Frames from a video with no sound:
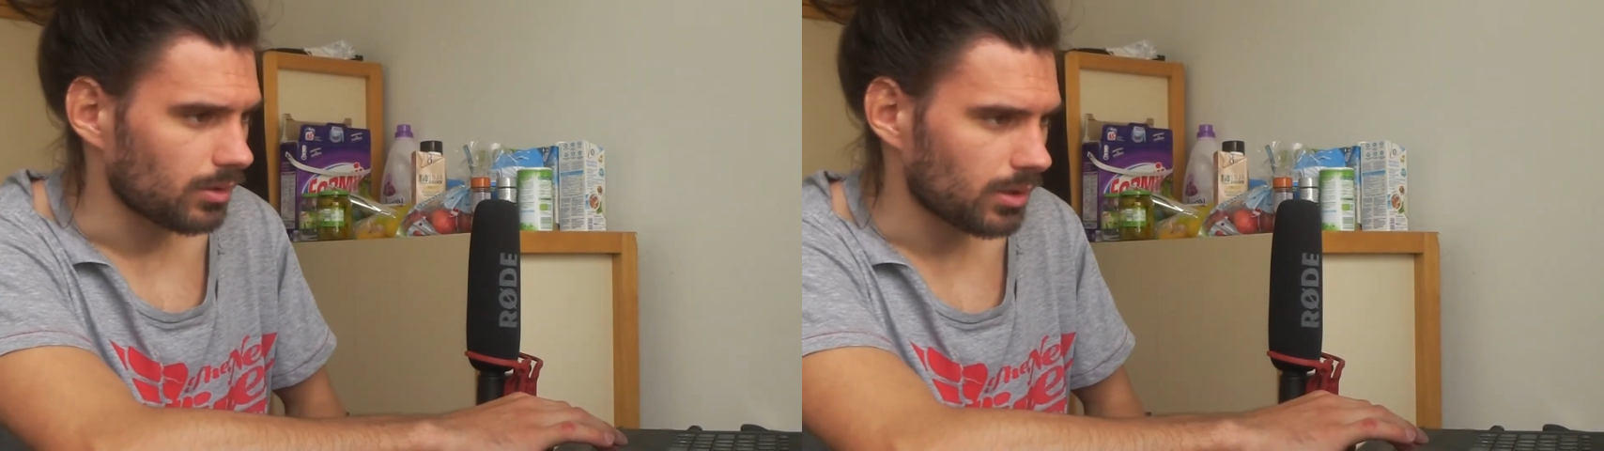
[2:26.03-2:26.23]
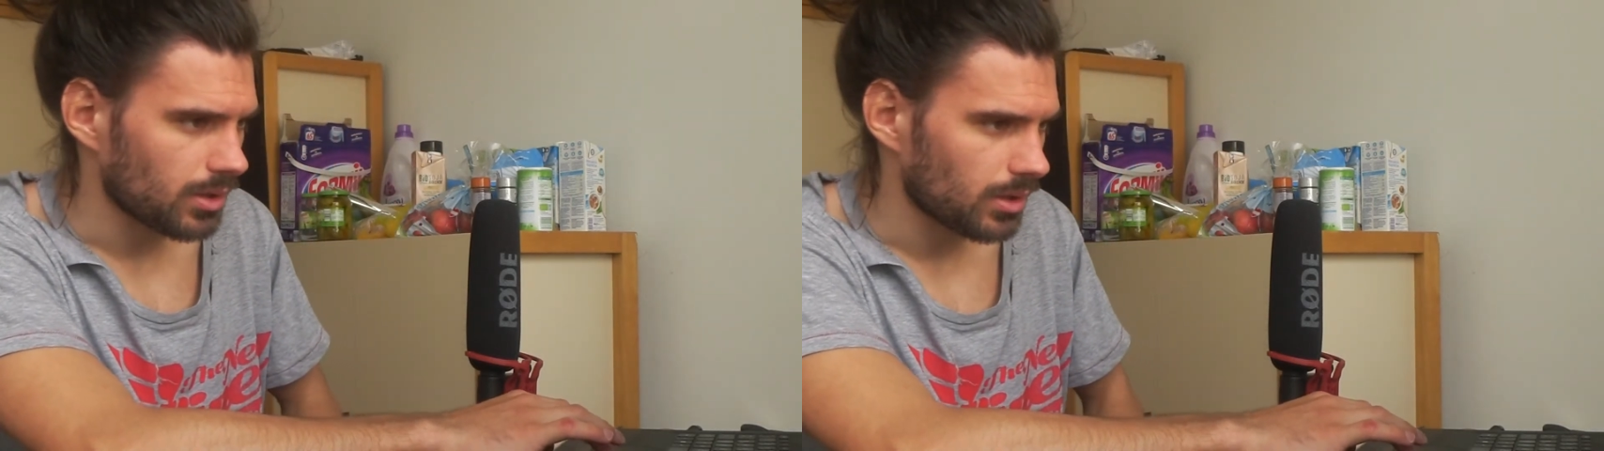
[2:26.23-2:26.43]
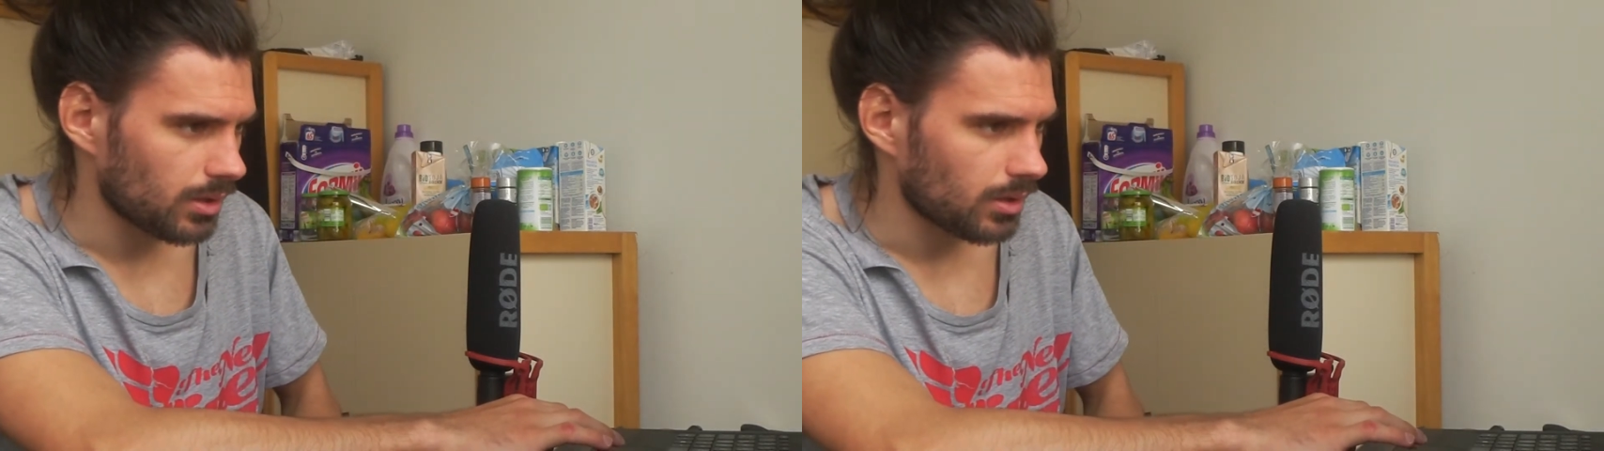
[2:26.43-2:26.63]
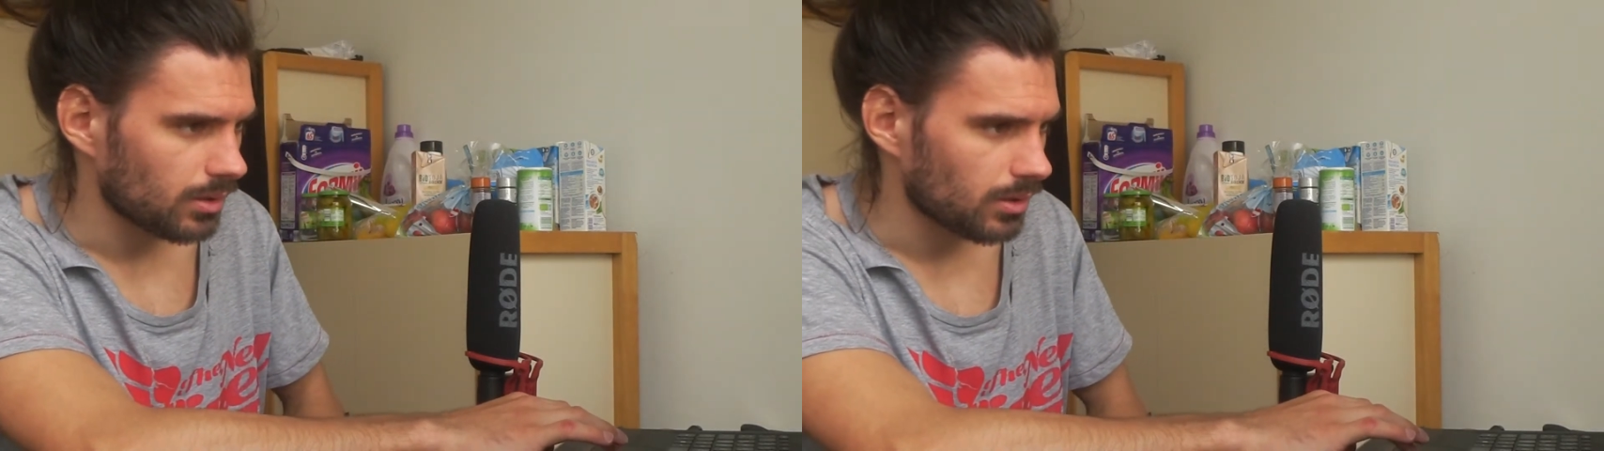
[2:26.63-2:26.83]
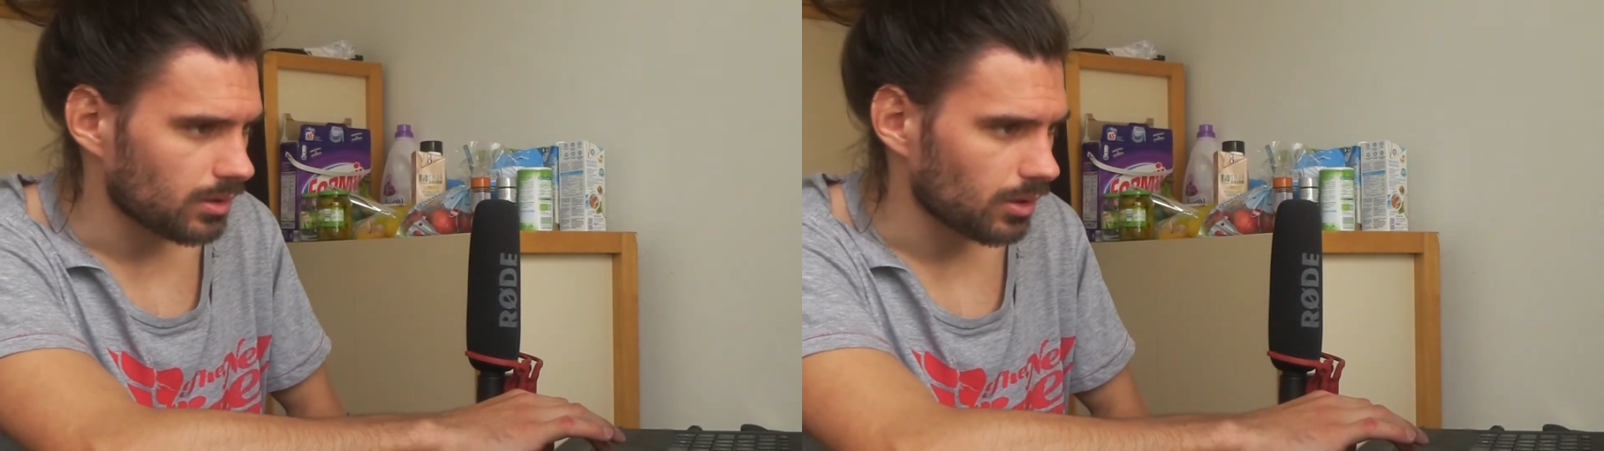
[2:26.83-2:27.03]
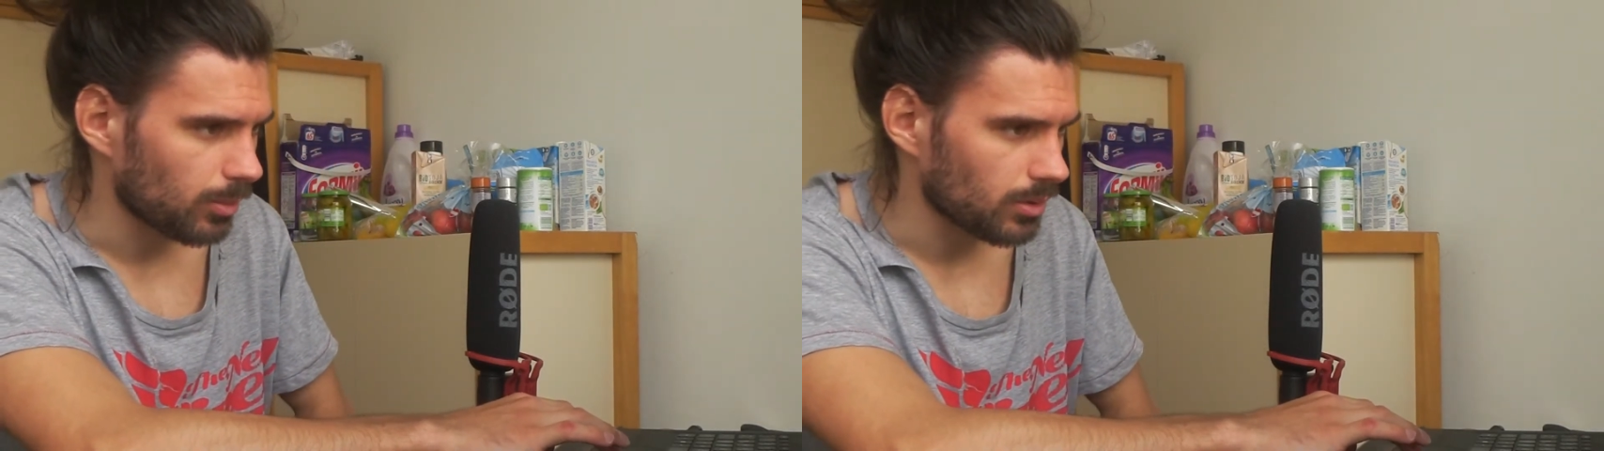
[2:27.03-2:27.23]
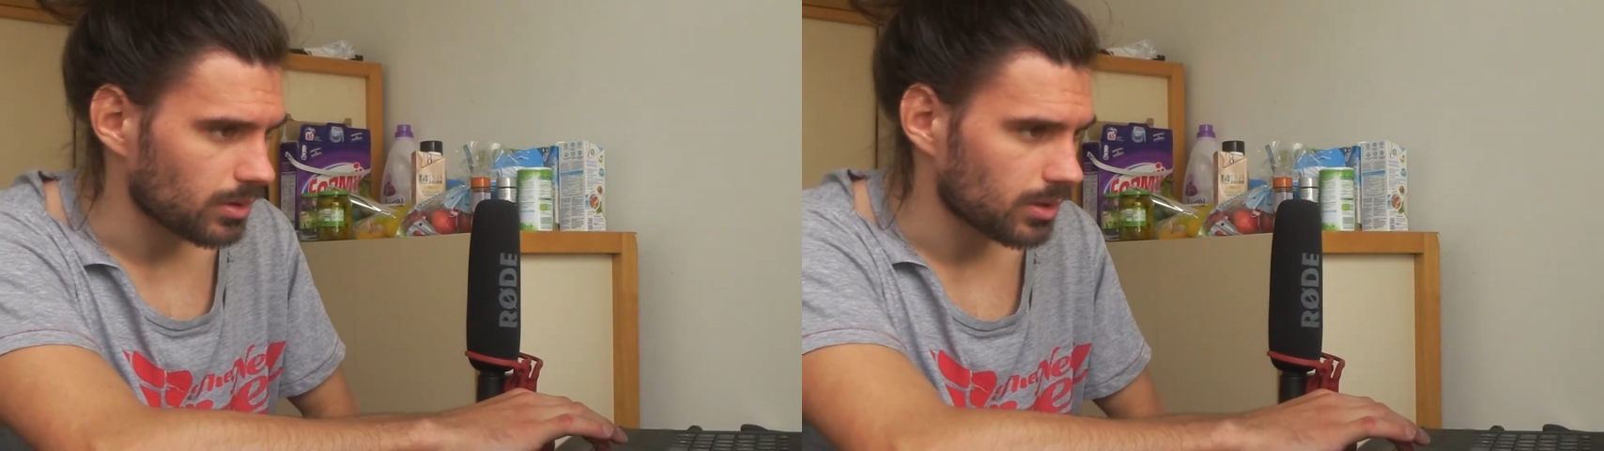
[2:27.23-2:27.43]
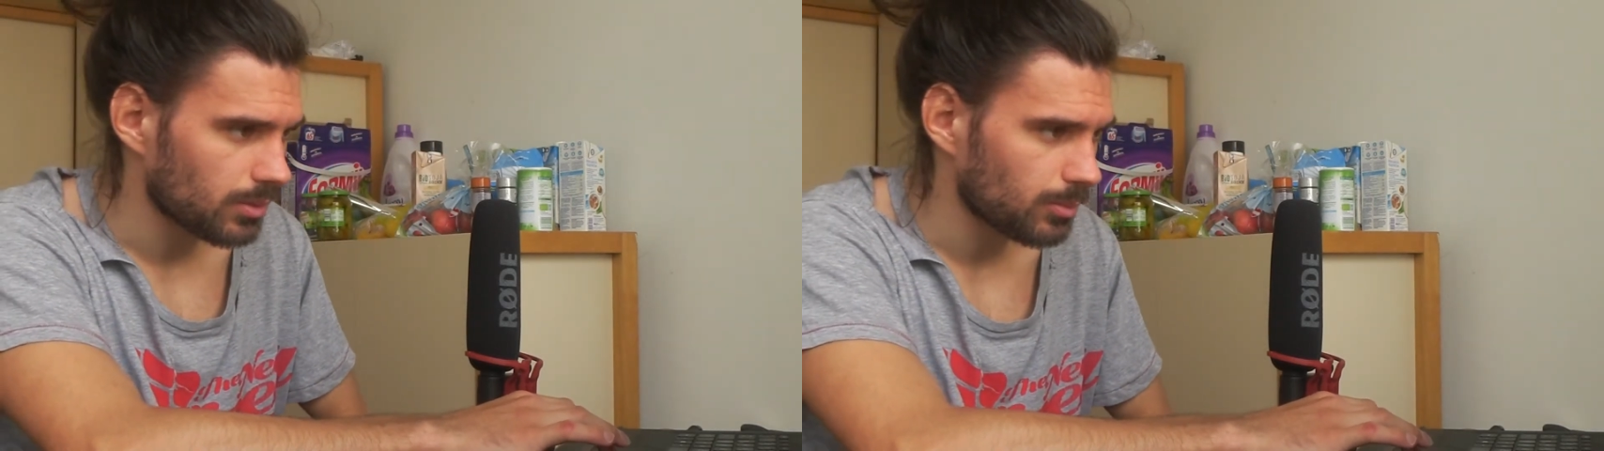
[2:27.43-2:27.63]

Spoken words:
you can see the stop loss is